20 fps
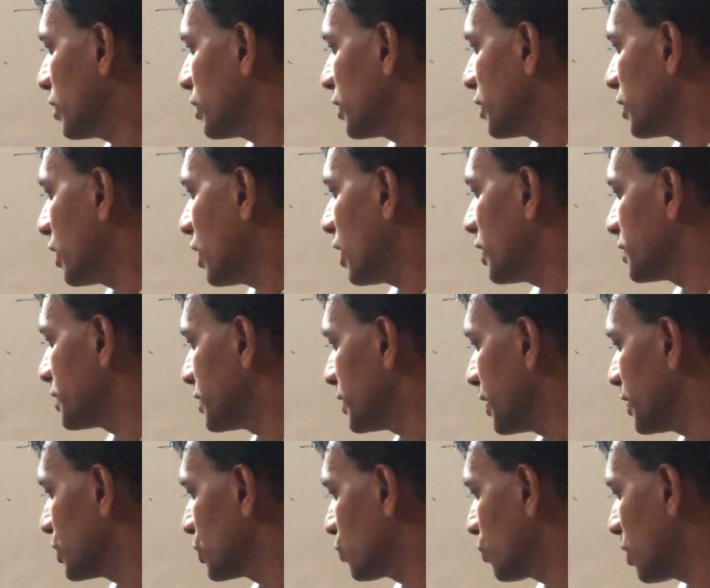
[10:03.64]
here answer
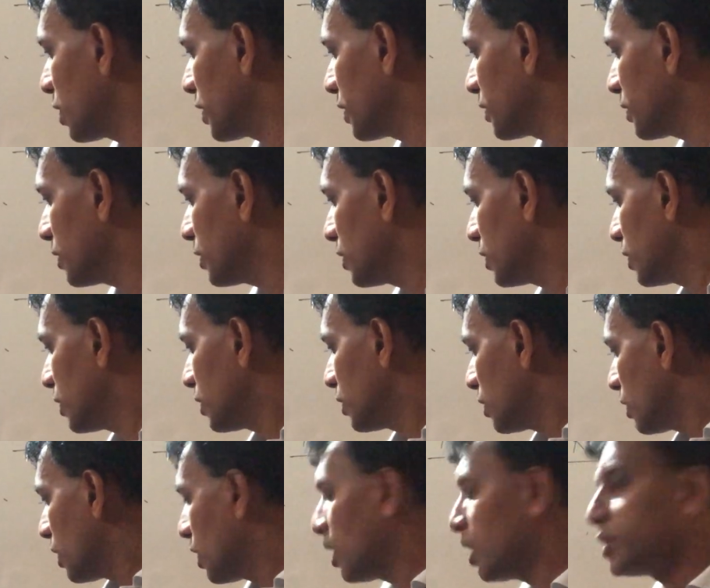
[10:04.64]
is 1,
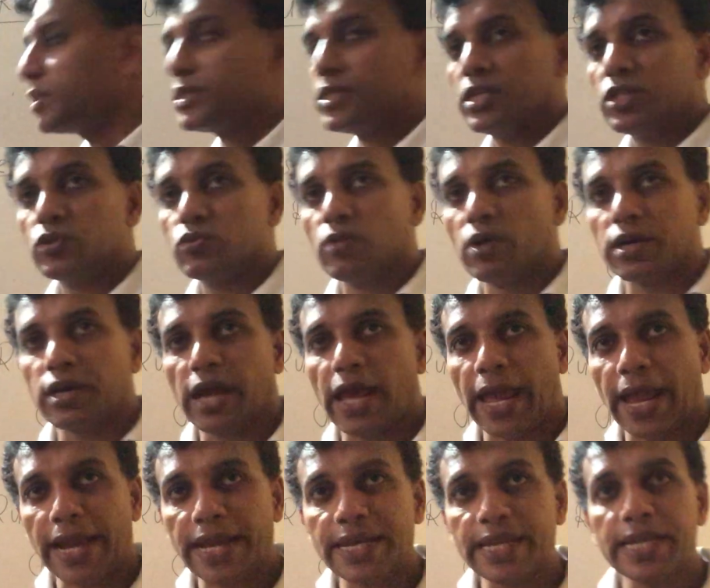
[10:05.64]
answer is 1.
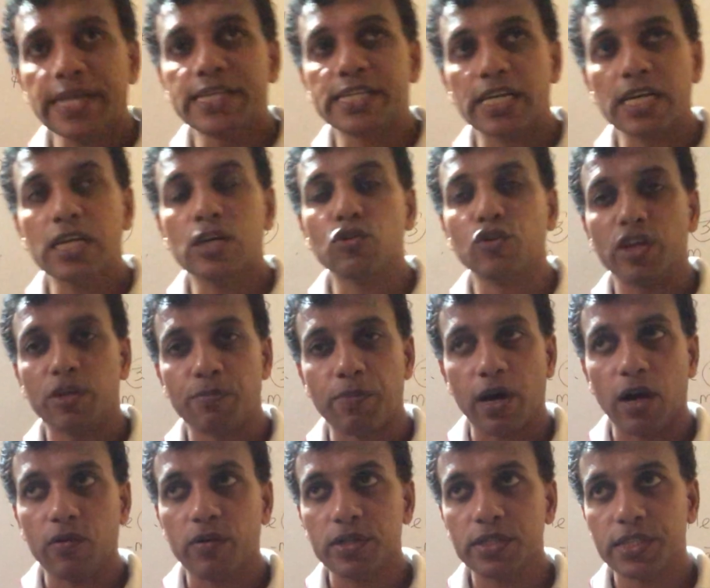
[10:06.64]
Any degree
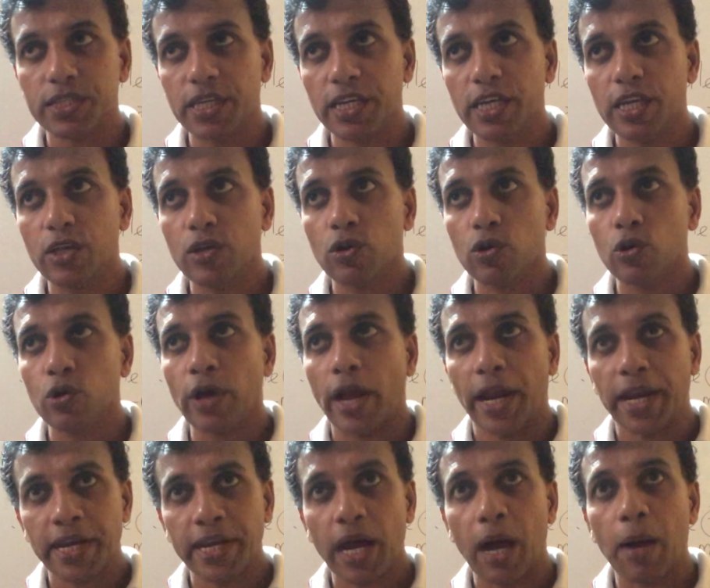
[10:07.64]
power 0,
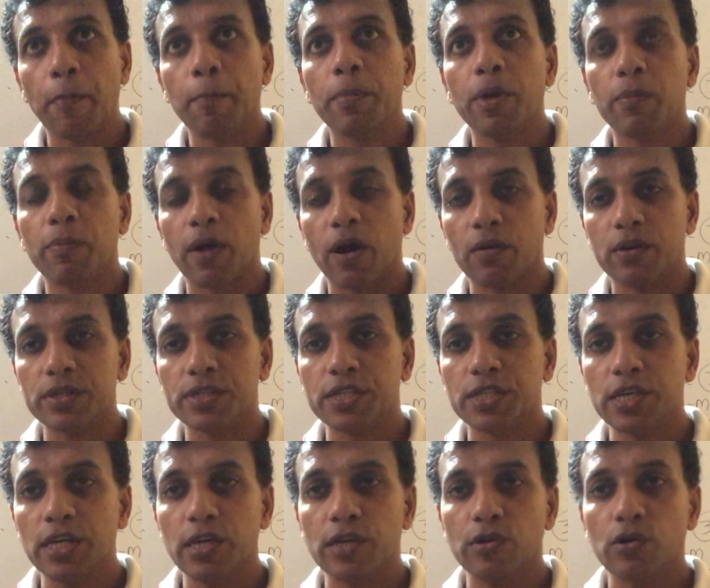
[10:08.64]
any number power
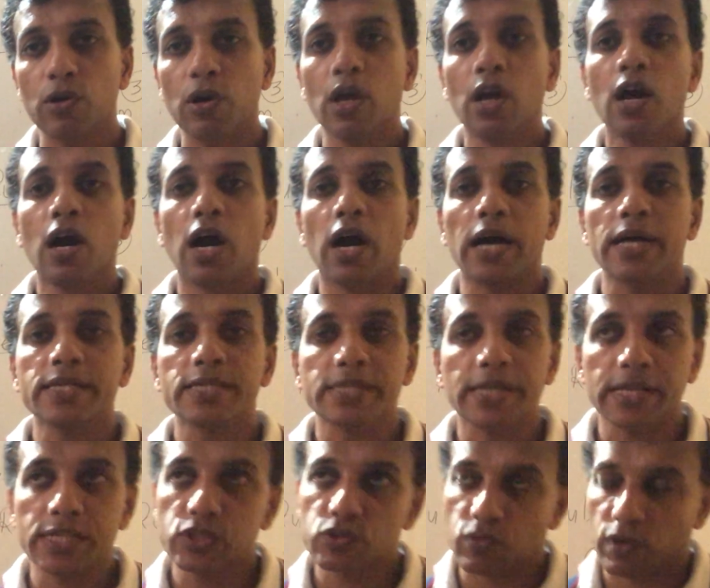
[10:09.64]
0, answer
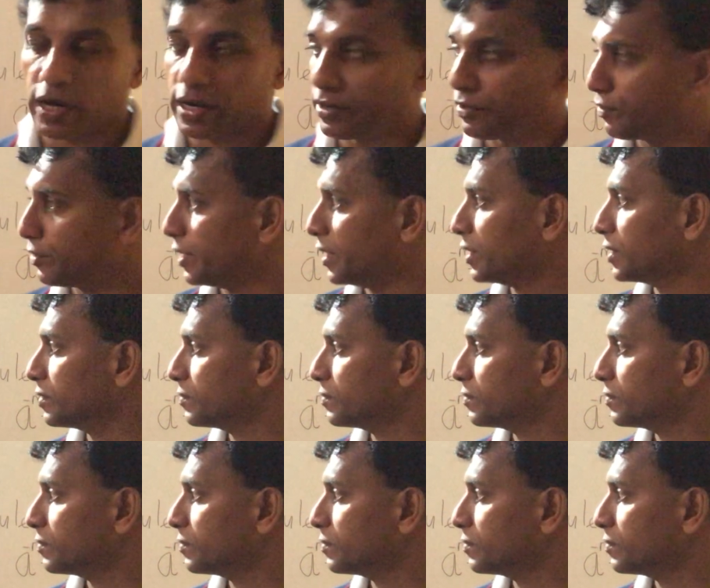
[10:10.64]
is 1, right?